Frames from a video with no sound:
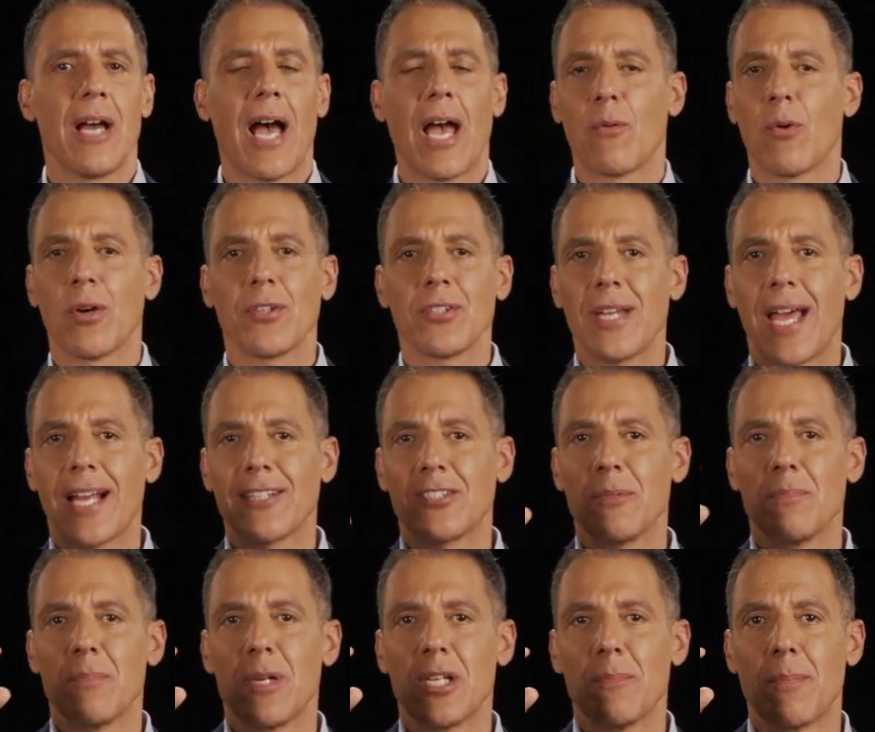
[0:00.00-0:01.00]
I wasn't
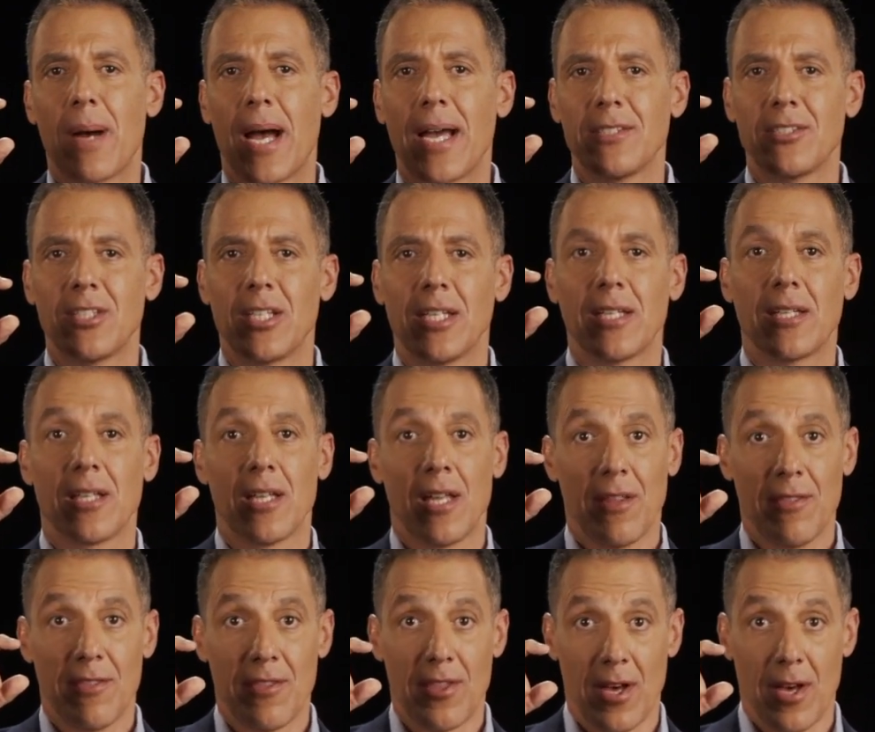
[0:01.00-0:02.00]
actually minimizing
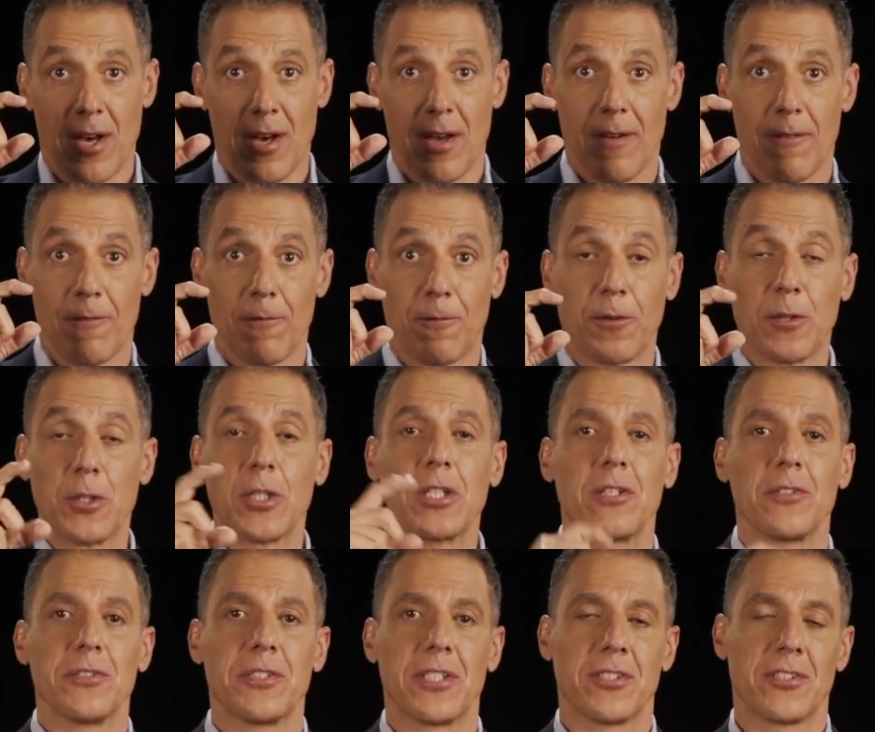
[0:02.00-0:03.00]
the
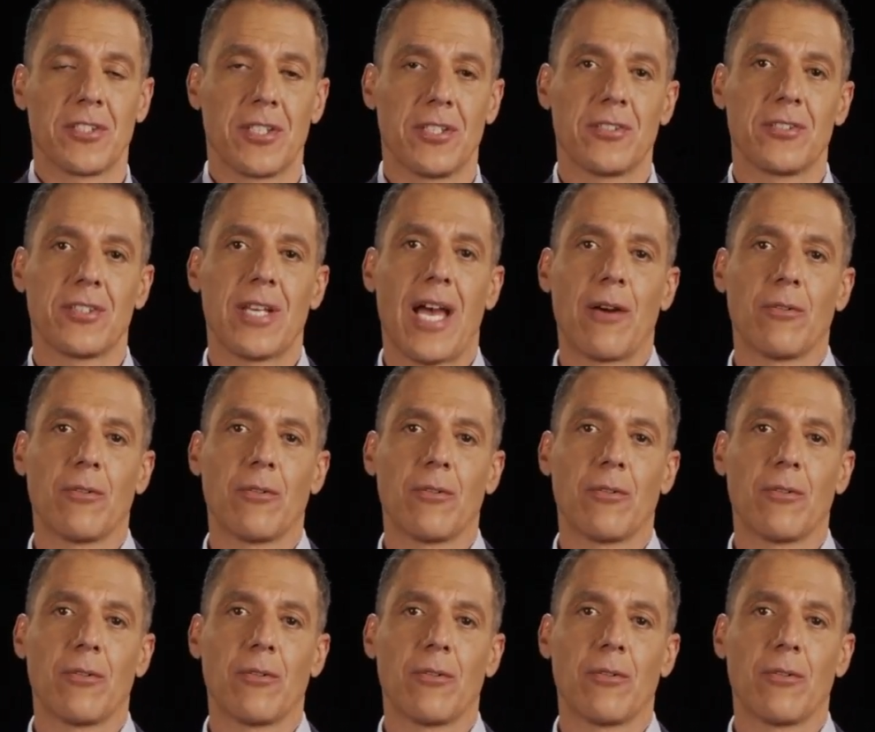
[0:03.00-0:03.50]
vertical distance.